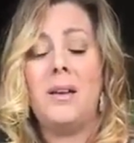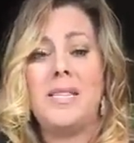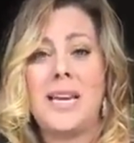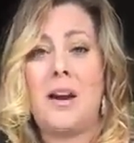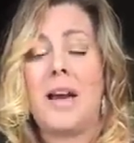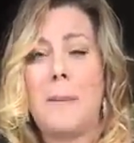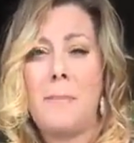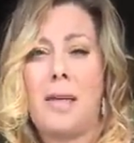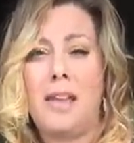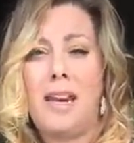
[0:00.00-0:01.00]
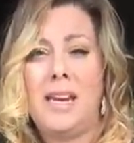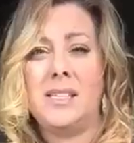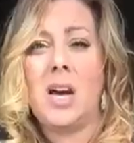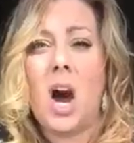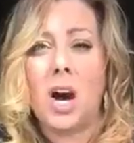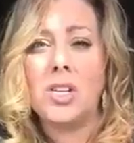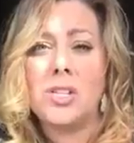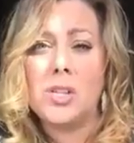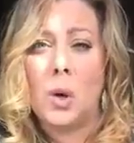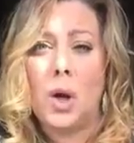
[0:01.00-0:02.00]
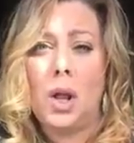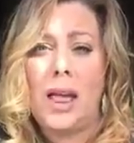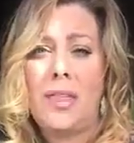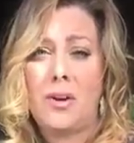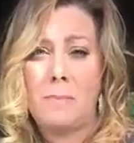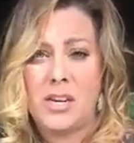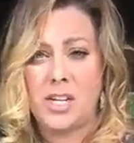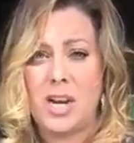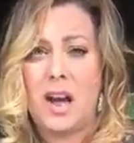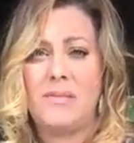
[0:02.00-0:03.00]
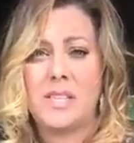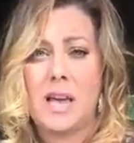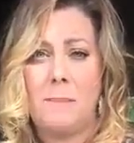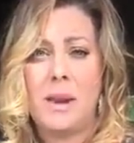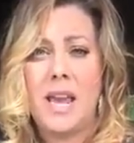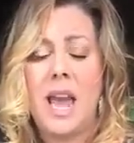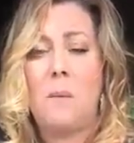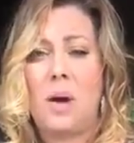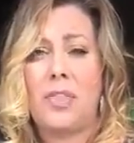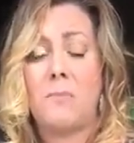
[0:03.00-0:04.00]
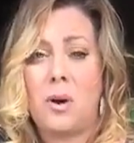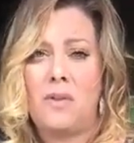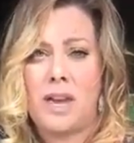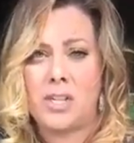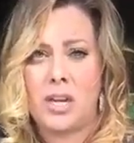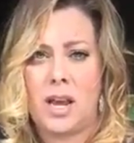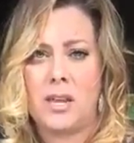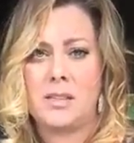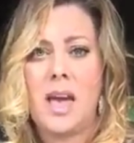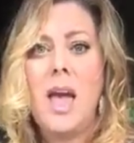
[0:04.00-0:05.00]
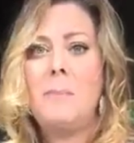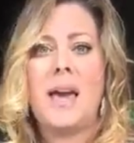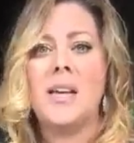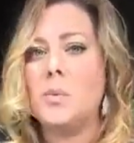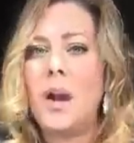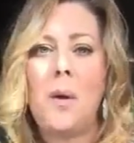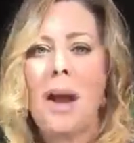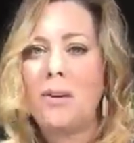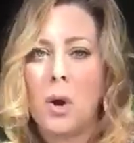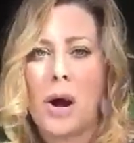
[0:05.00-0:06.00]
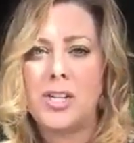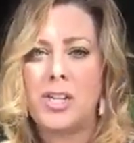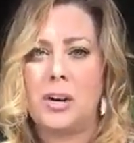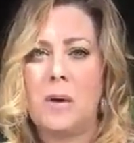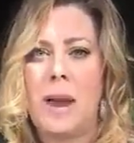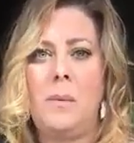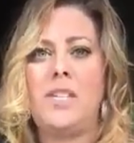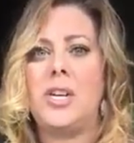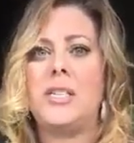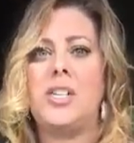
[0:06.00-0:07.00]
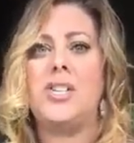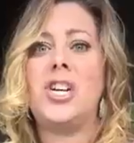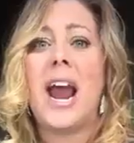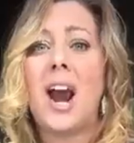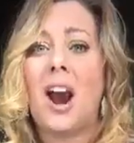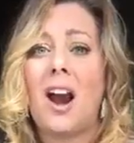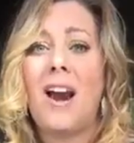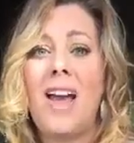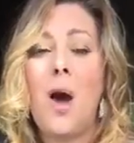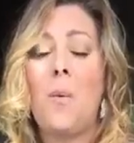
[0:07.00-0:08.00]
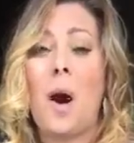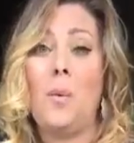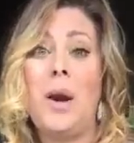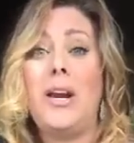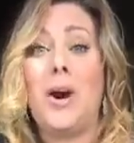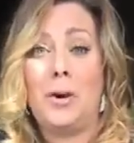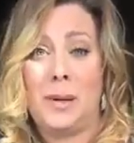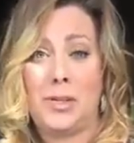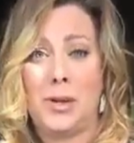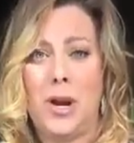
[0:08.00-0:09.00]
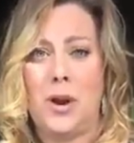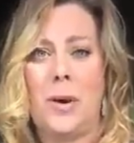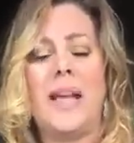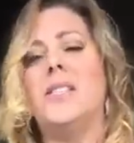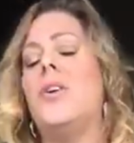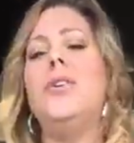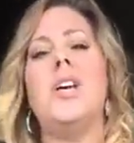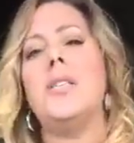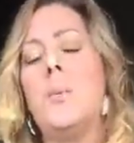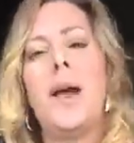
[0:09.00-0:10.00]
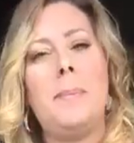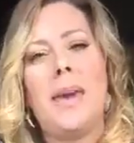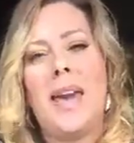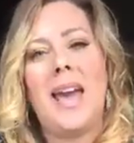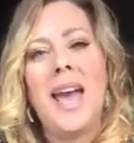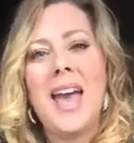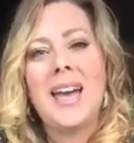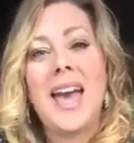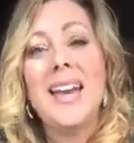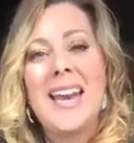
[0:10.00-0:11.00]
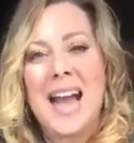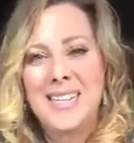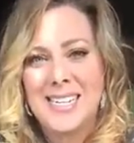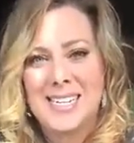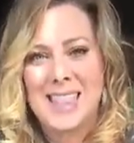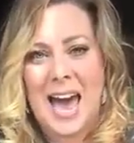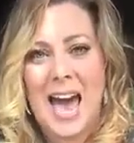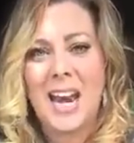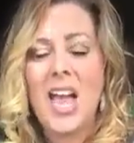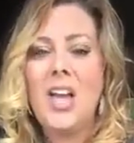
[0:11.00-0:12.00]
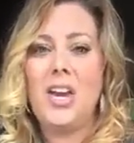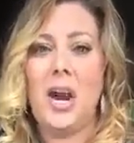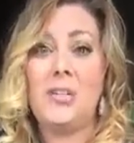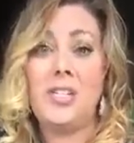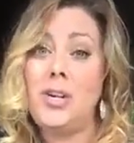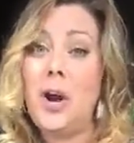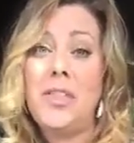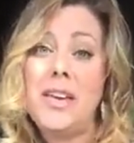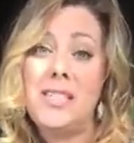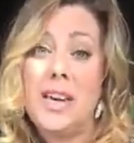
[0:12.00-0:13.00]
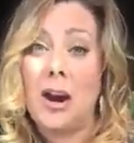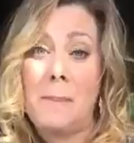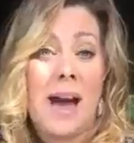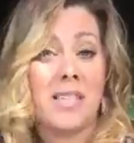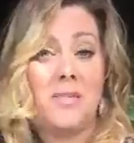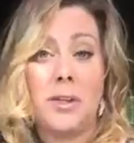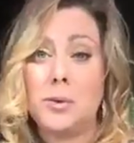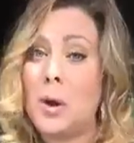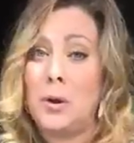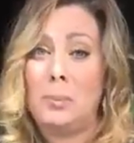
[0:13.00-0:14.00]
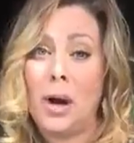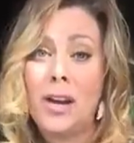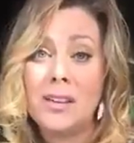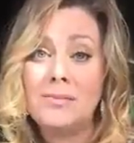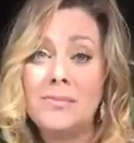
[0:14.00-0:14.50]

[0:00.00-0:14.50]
Derek and Melanie's heart and soul and their mission of this company and what their motivation is, because we don't ever question, right? We just share what we know to be true. And so you just want to be connected to that. You know, did you know that Derek Maxfield wrote a book?